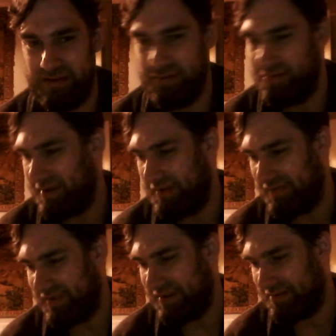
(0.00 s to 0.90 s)

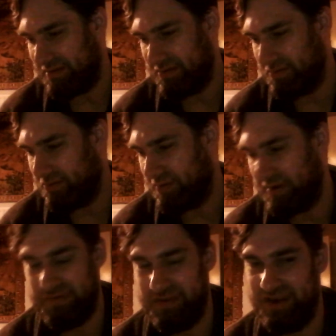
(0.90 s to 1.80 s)

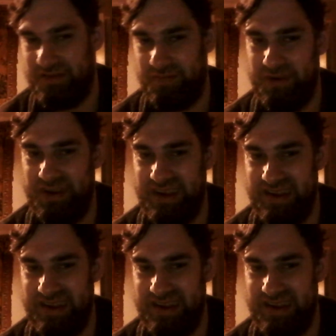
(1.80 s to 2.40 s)
Corey Feldman